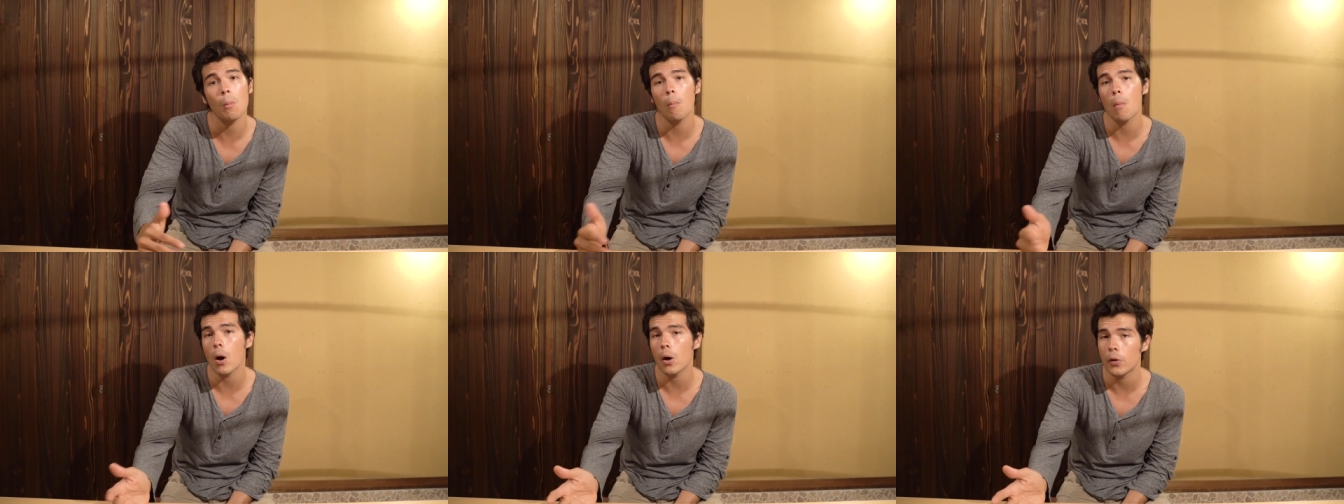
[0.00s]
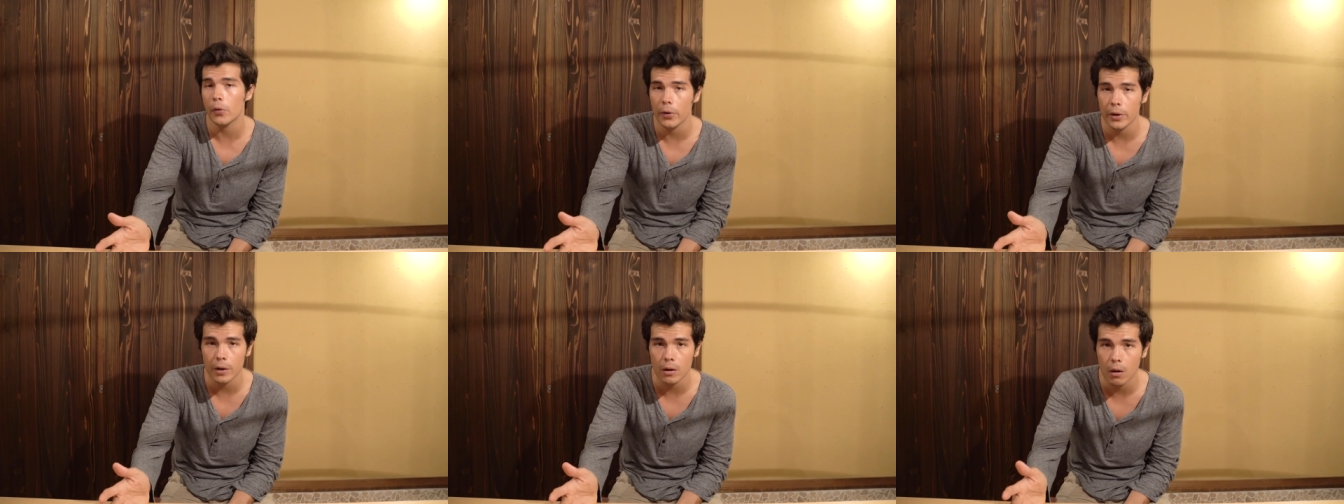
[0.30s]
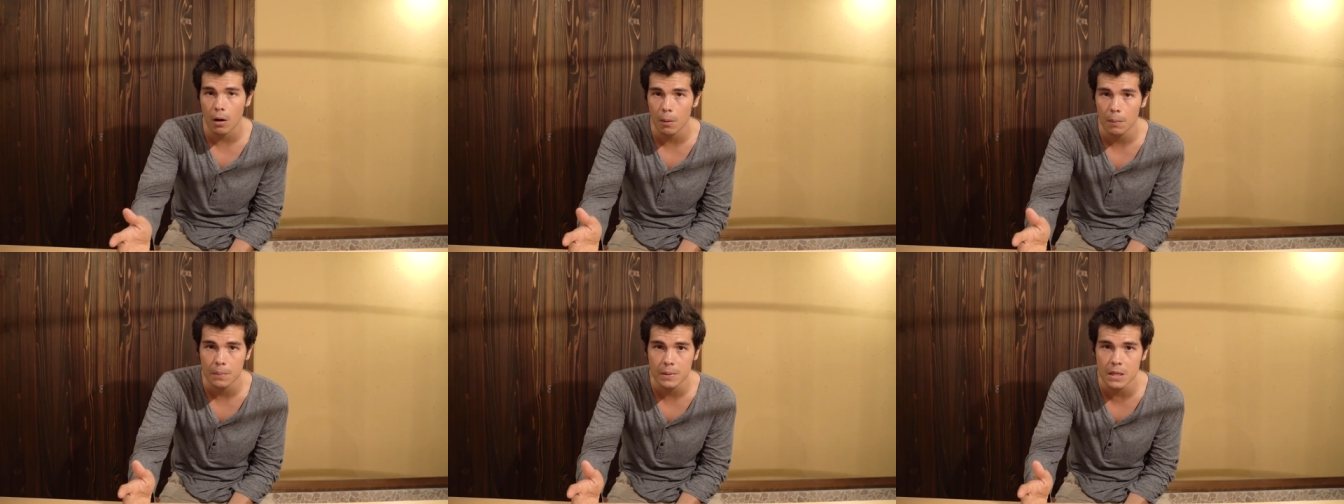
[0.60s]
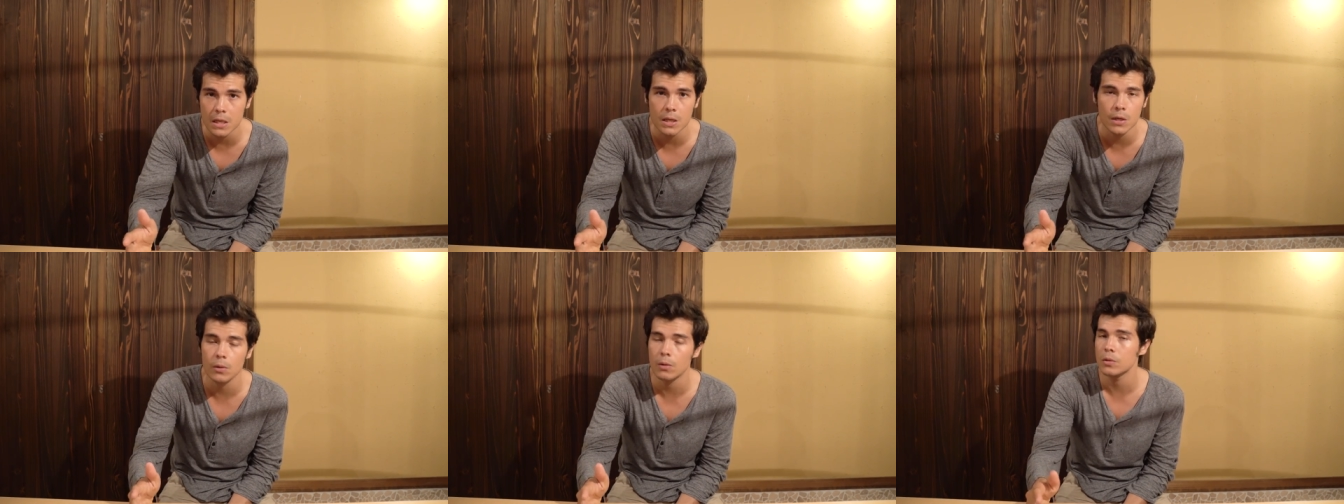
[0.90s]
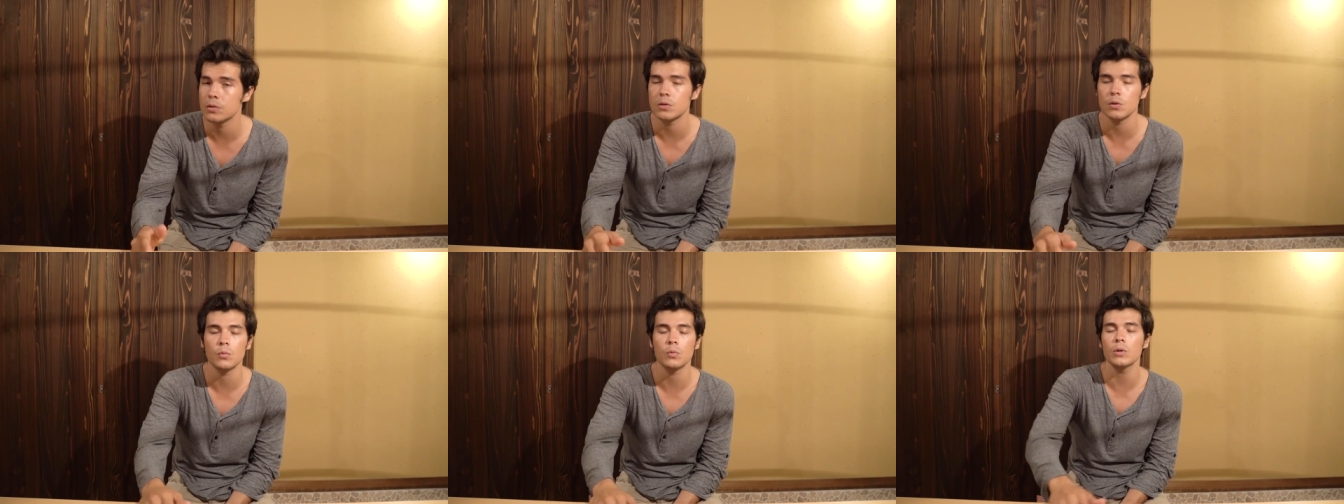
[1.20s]
or moderate carb
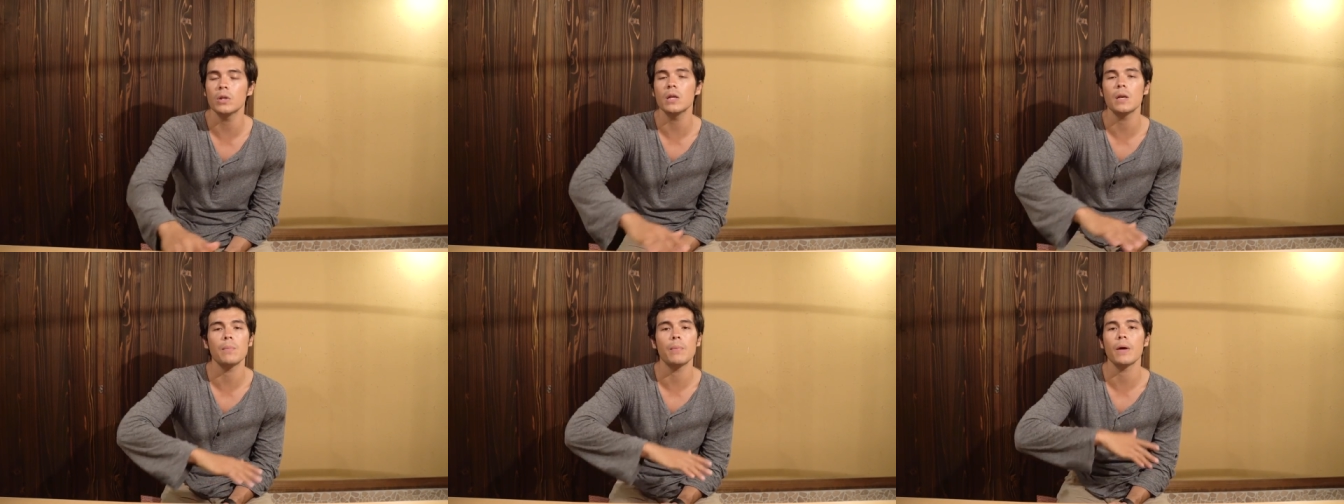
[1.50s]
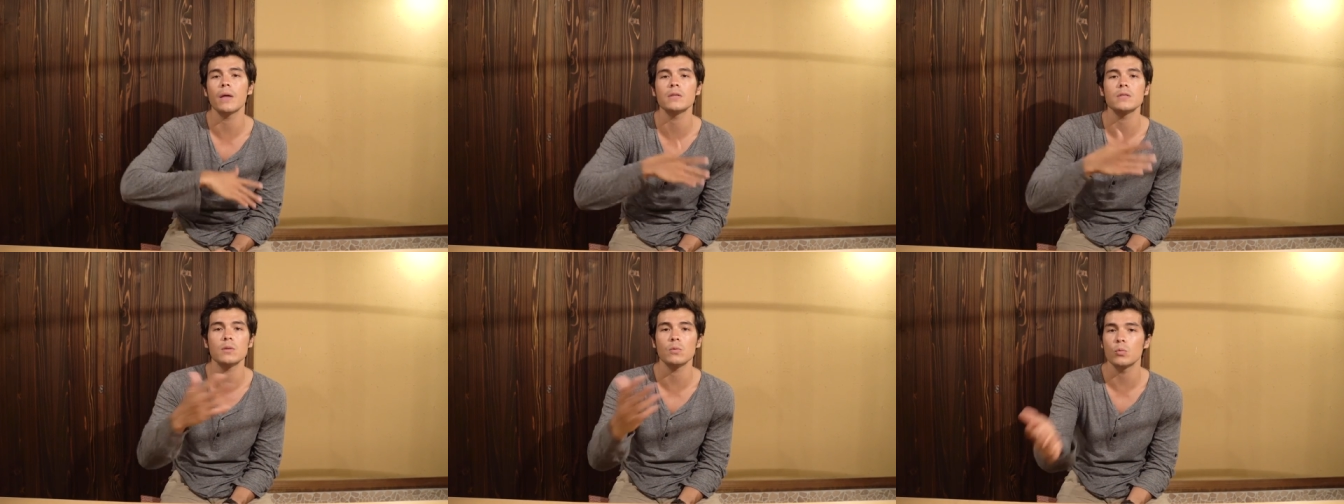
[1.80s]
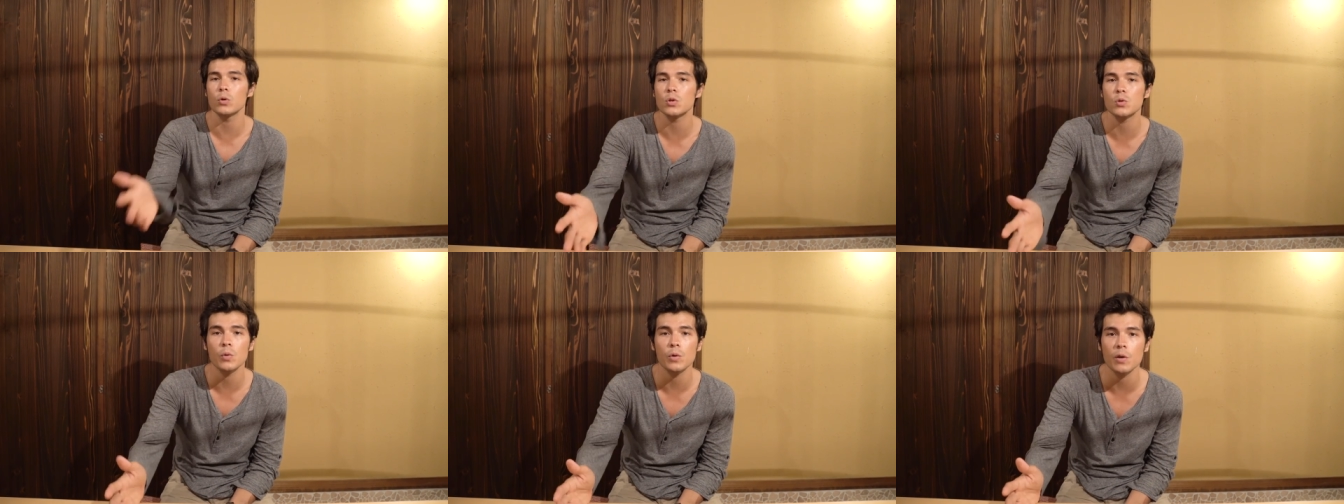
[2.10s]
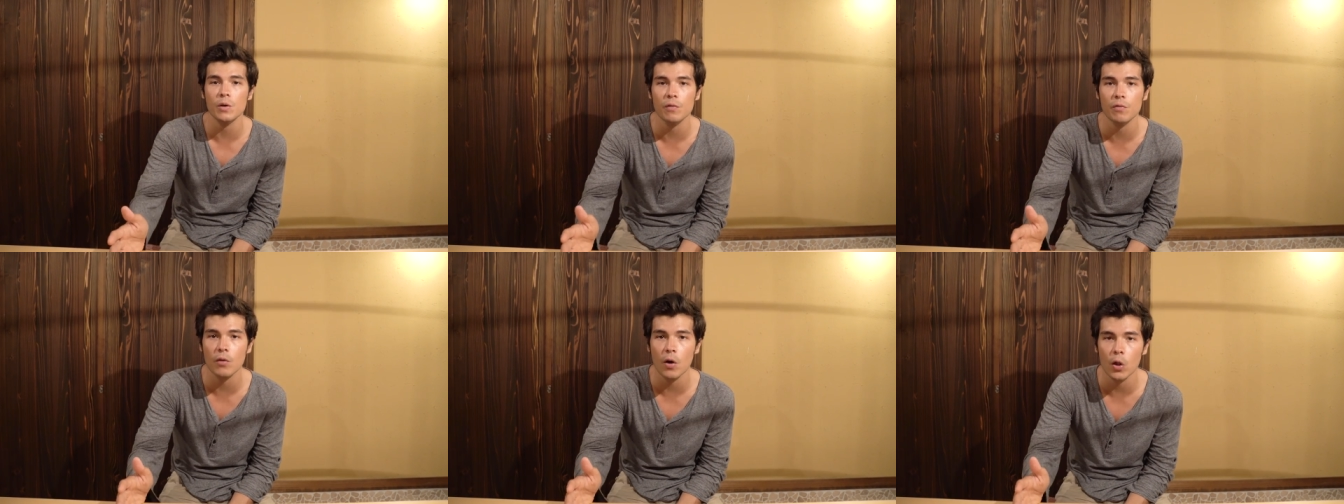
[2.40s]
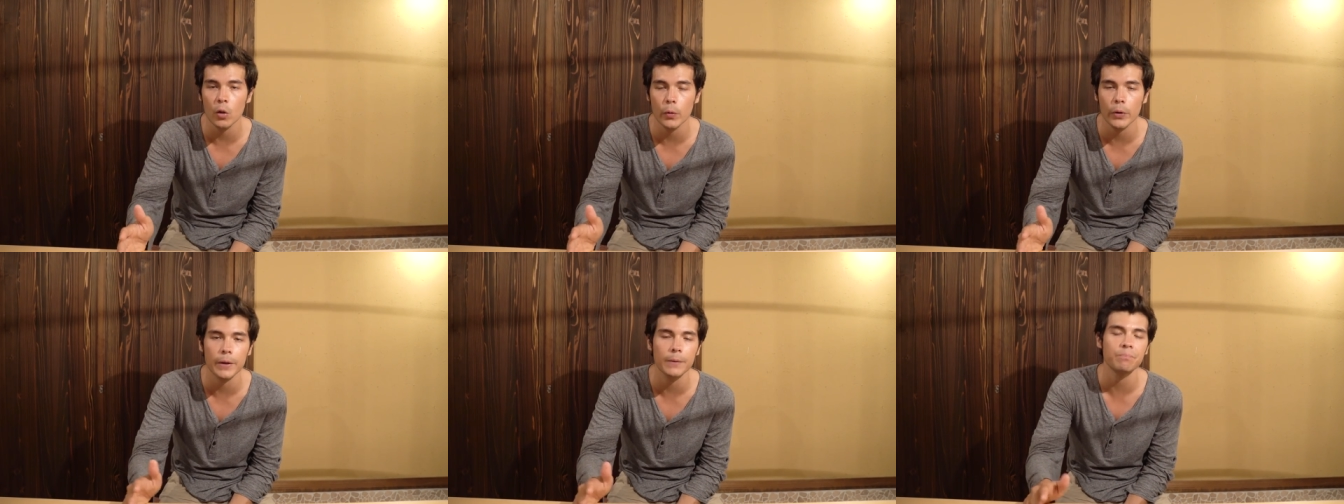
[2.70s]
keto. So it really depends on which one you're
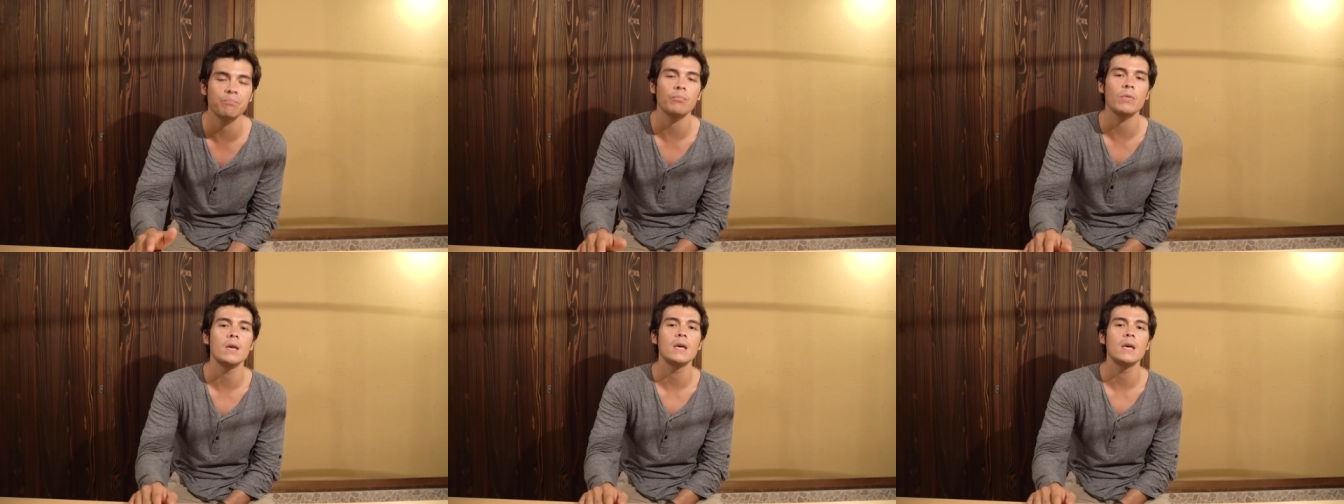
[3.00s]
following.